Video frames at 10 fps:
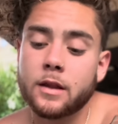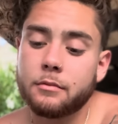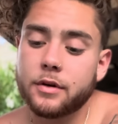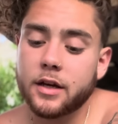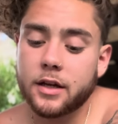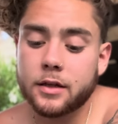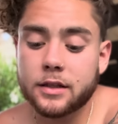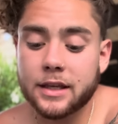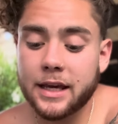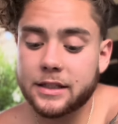But
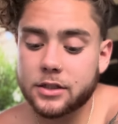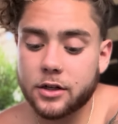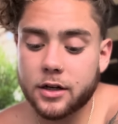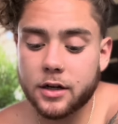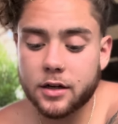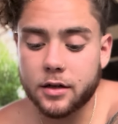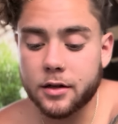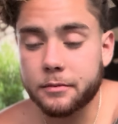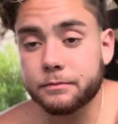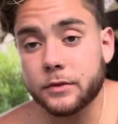yes, sir,
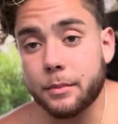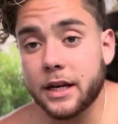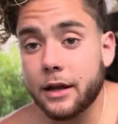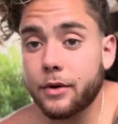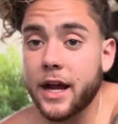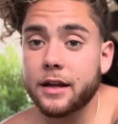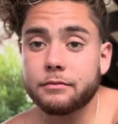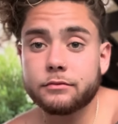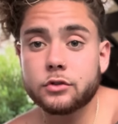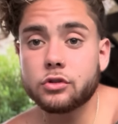I'm going to get right,
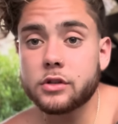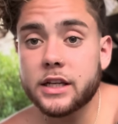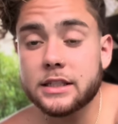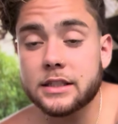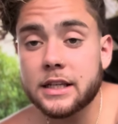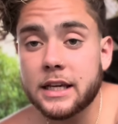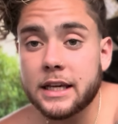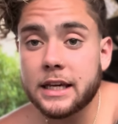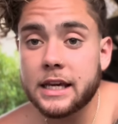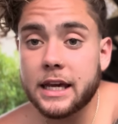do this,
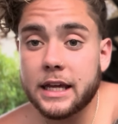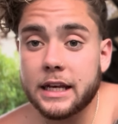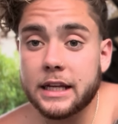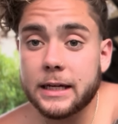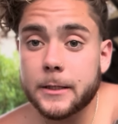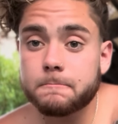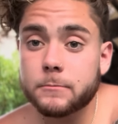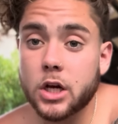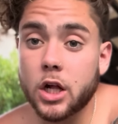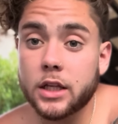and
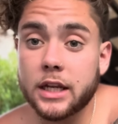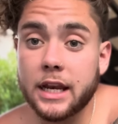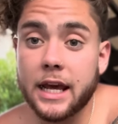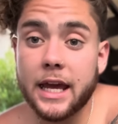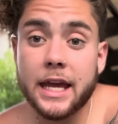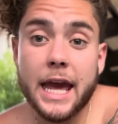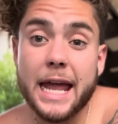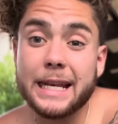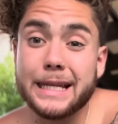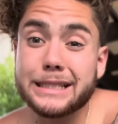call it a day.
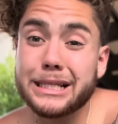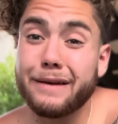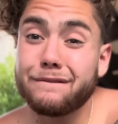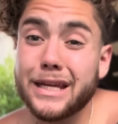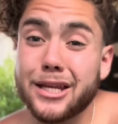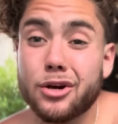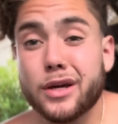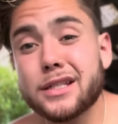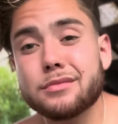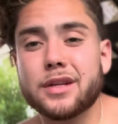Edit this video,
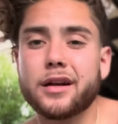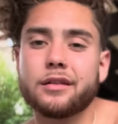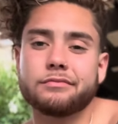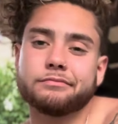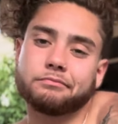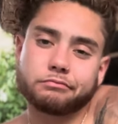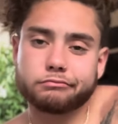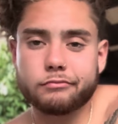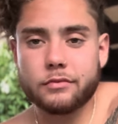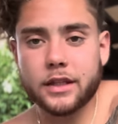eat some dinner.
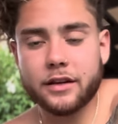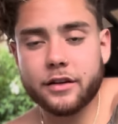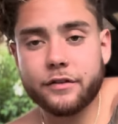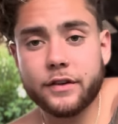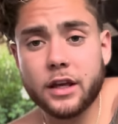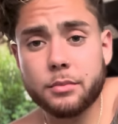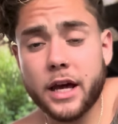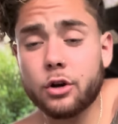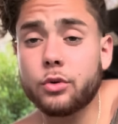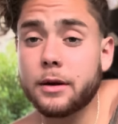You feel me?
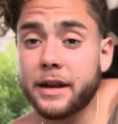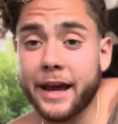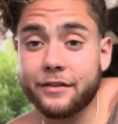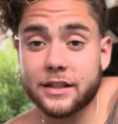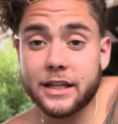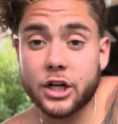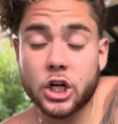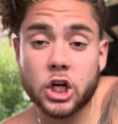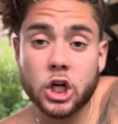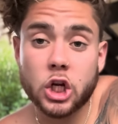I don't know what I'm going to have to dinner.
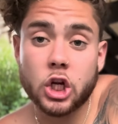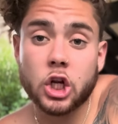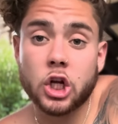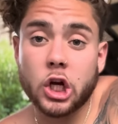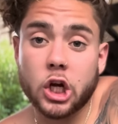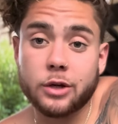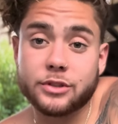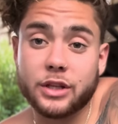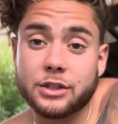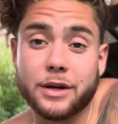
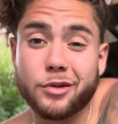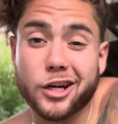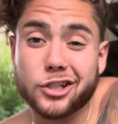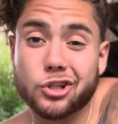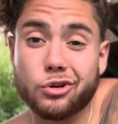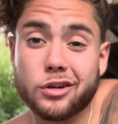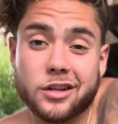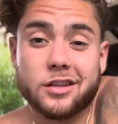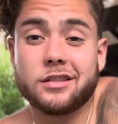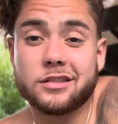So that's why I'm not going to show you,
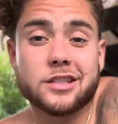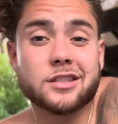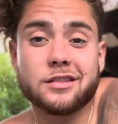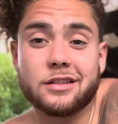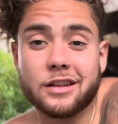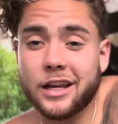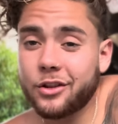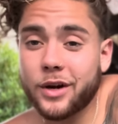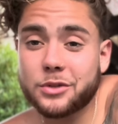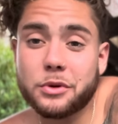because
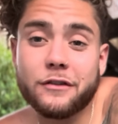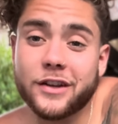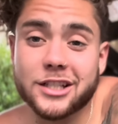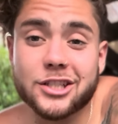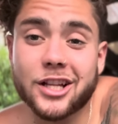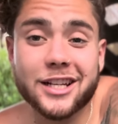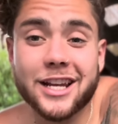otherwise we won't finish till like